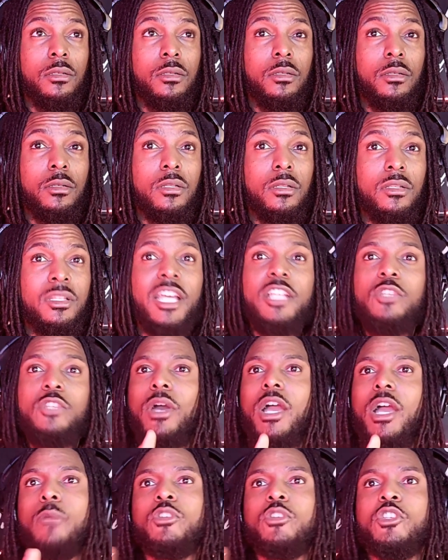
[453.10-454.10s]
That's why I
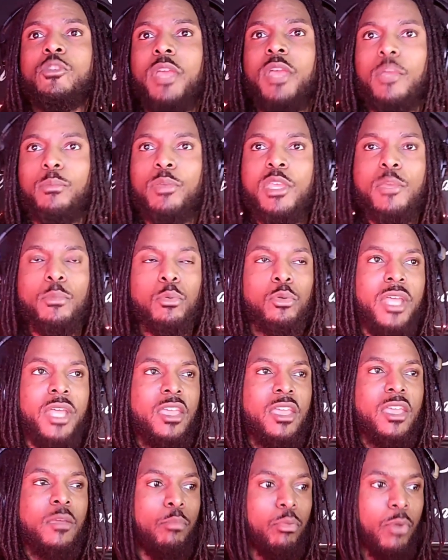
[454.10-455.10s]
respect people that
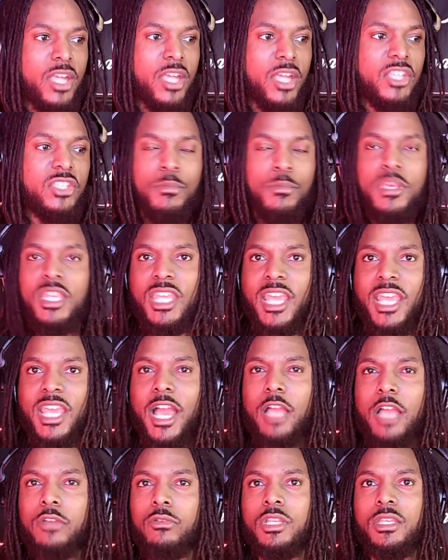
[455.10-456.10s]
embrace
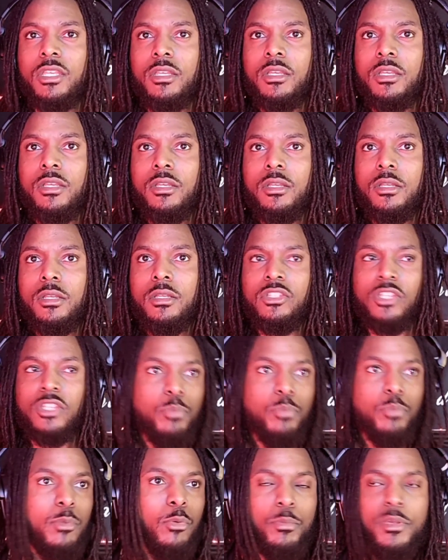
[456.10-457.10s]
mediocrity. Some
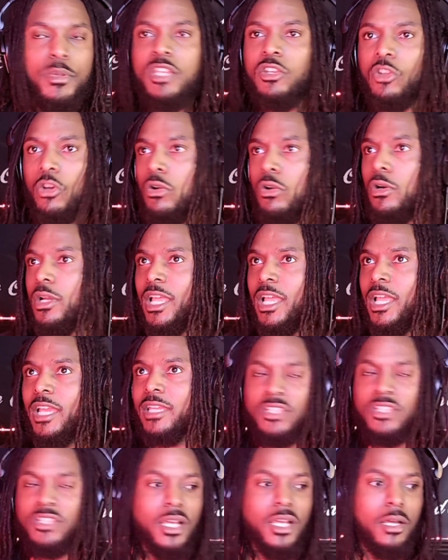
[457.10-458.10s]
people be knowing like,
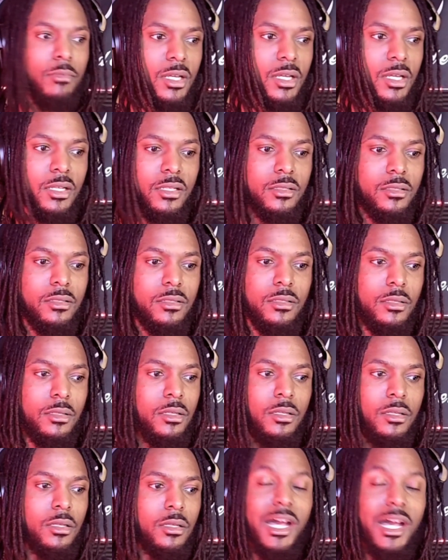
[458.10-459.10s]
gee, I'm
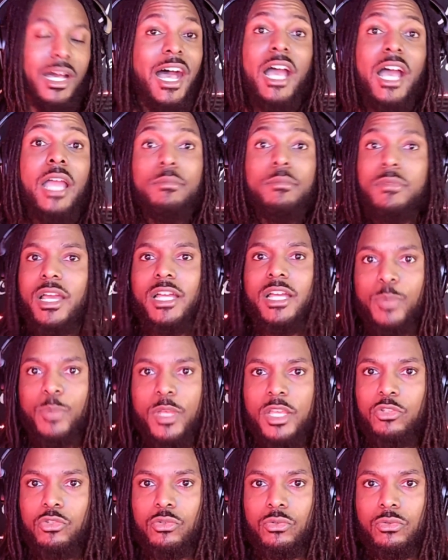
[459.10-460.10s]
not
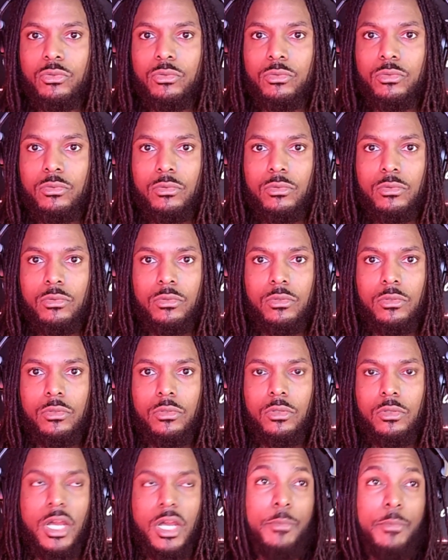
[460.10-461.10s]
special.
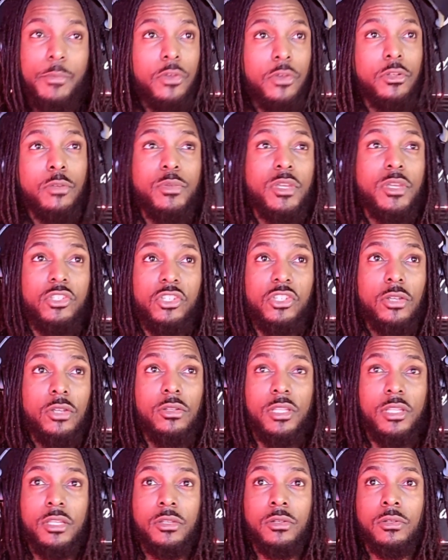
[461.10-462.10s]
I'm here to be a
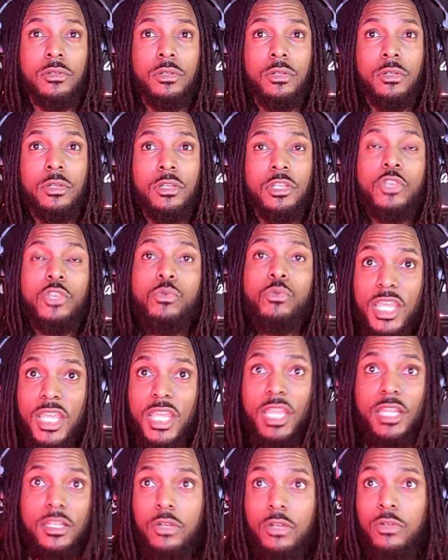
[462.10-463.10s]
cheerleader. You need
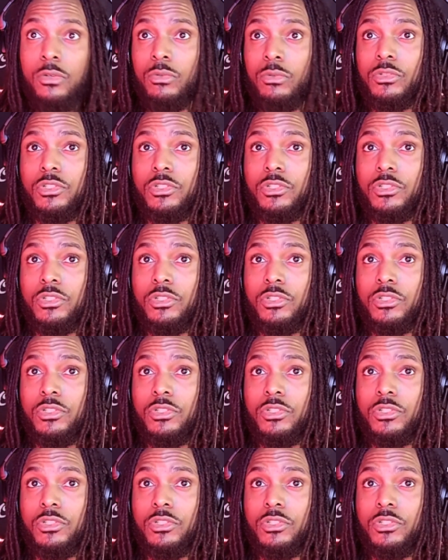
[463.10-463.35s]
those.